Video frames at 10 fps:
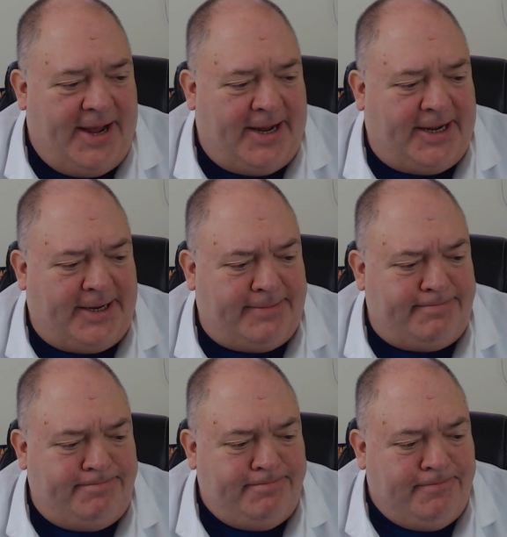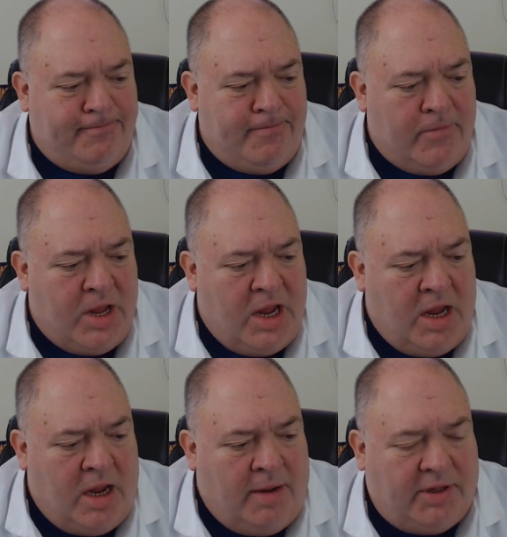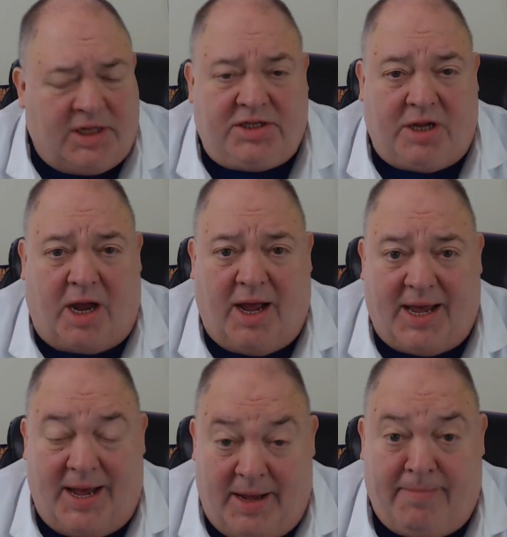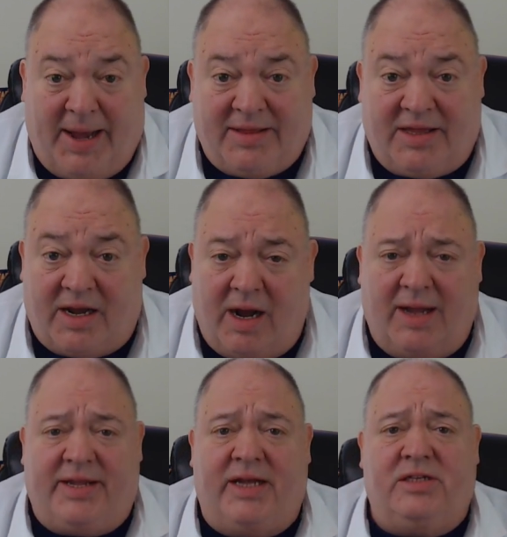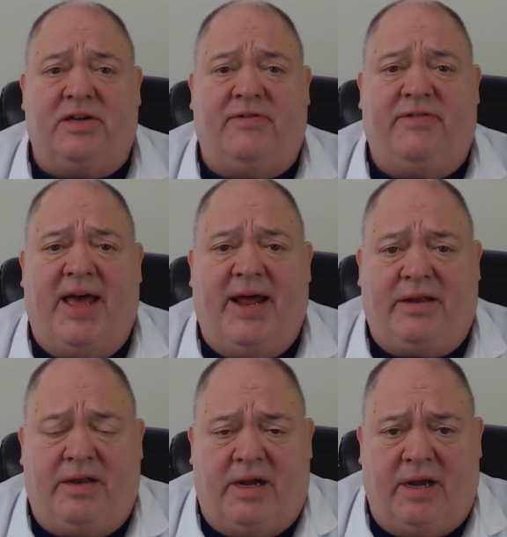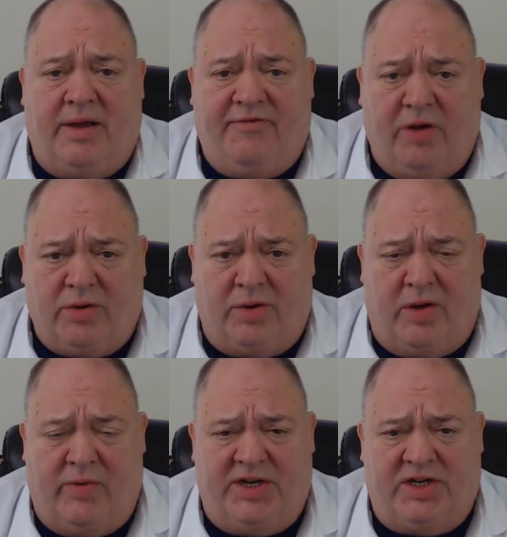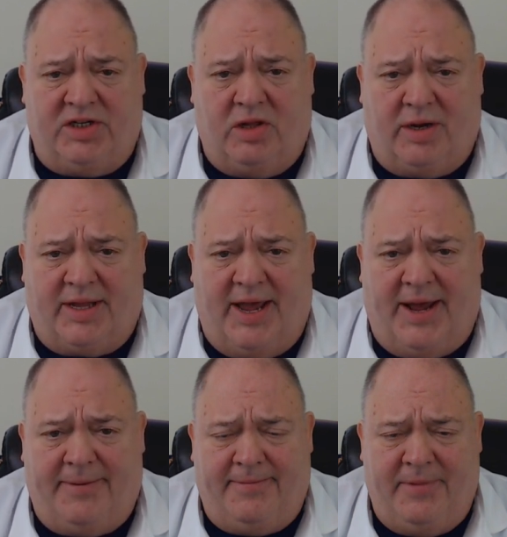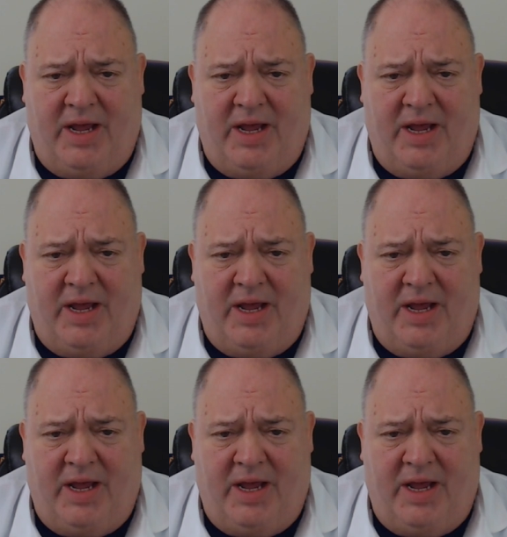But let's talk about the contents of that filter that we just looked at.